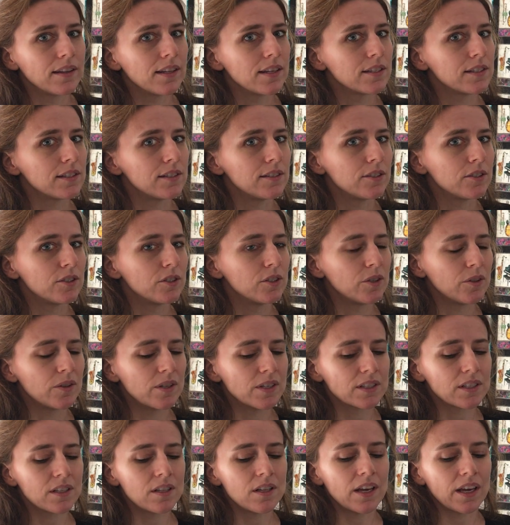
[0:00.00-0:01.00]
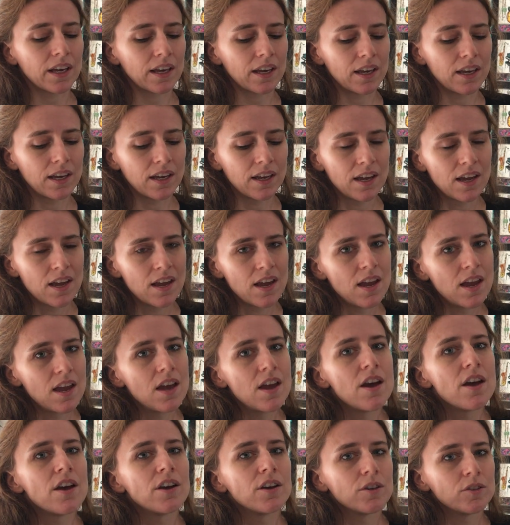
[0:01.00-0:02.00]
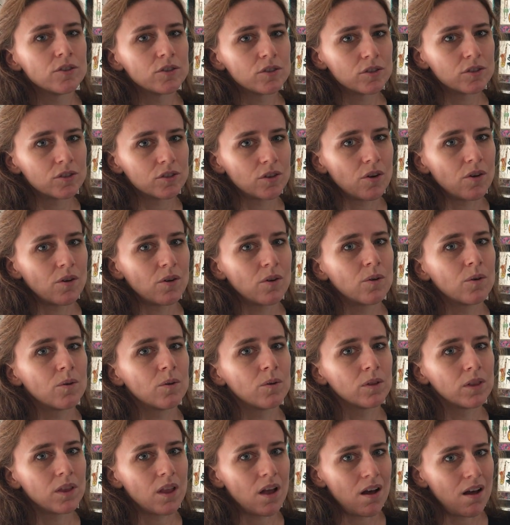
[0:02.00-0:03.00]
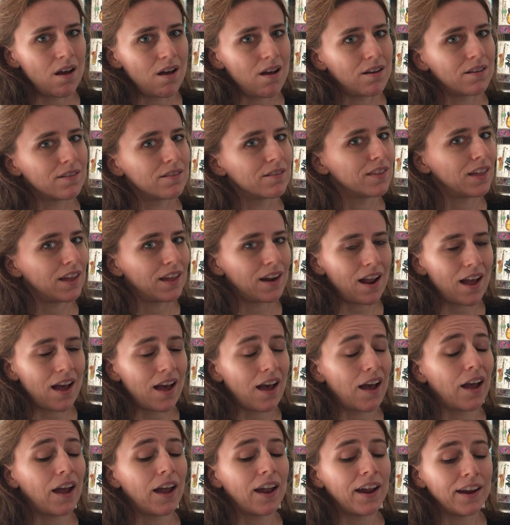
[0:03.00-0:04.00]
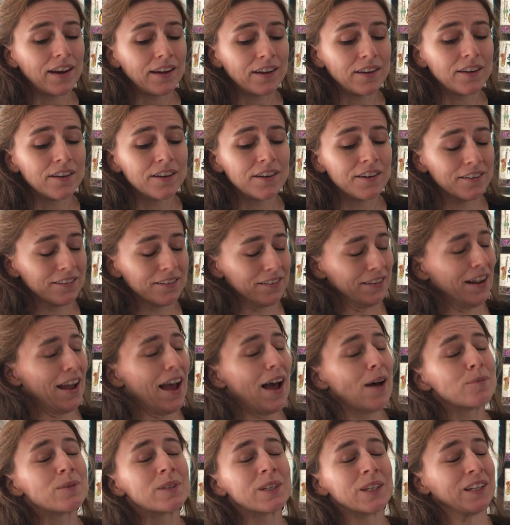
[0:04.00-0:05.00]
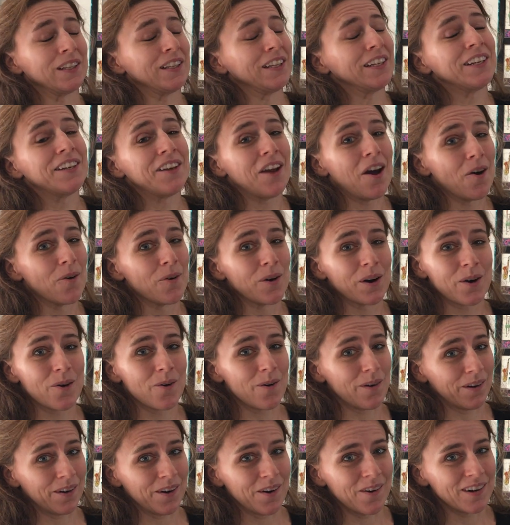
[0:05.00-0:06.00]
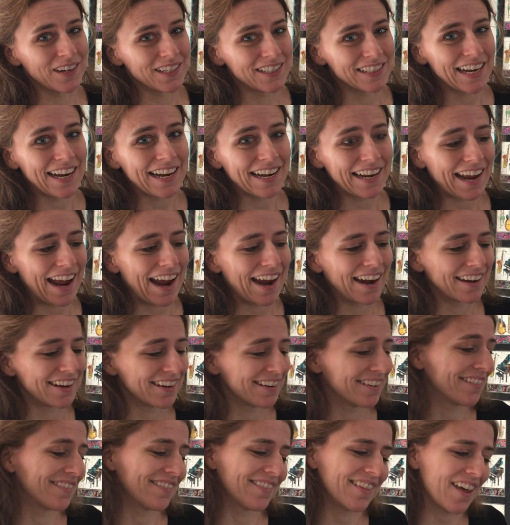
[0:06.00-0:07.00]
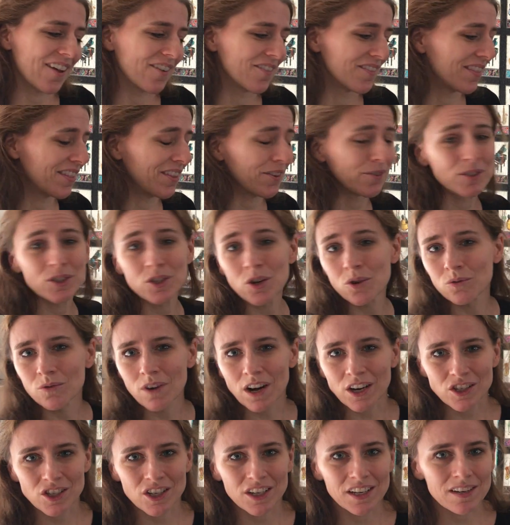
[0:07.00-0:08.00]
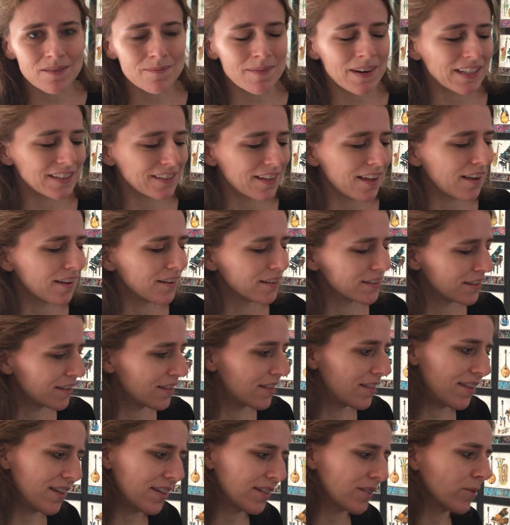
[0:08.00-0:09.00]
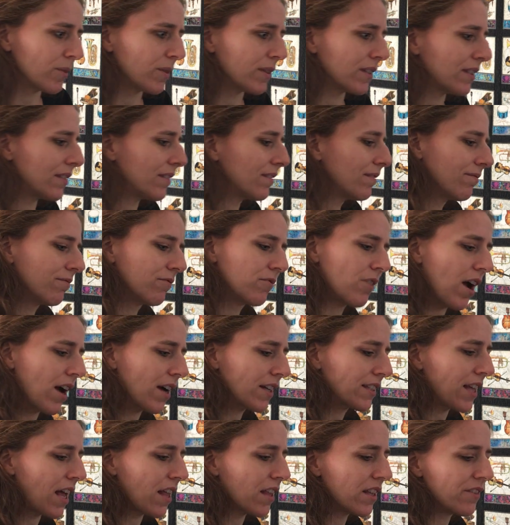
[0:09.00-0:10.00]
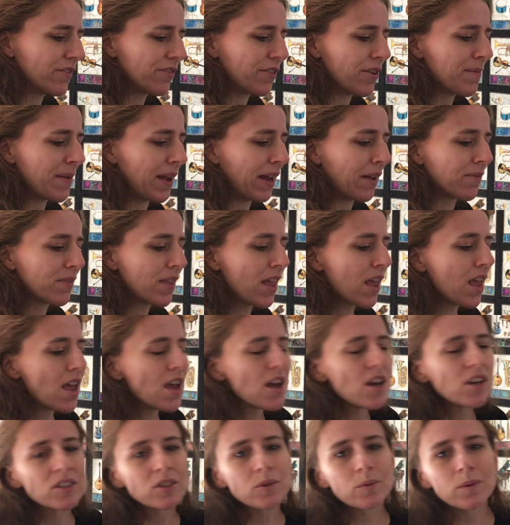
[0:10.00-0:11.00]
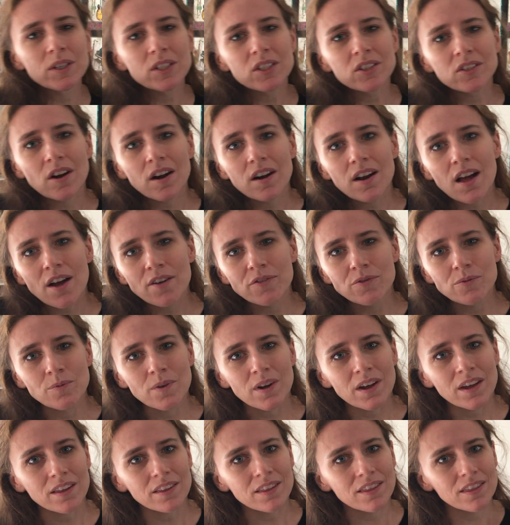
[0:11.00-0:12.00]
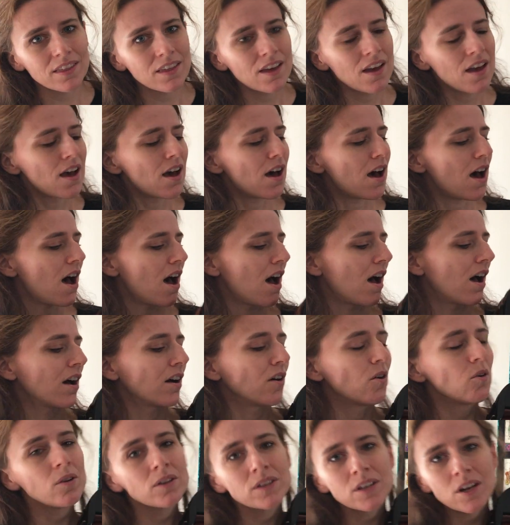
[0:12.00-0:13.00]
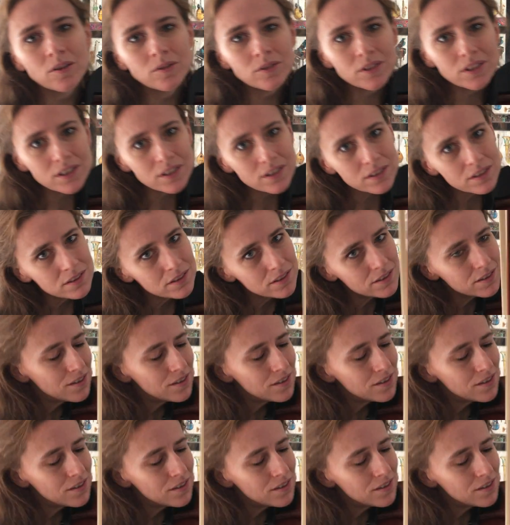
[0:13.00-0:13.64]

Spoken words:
listened to this click so long that I absolutely know a quarter note is 88. That there was no rushing in my scales. This was rock solid for me. So we're going to start off with whole notes,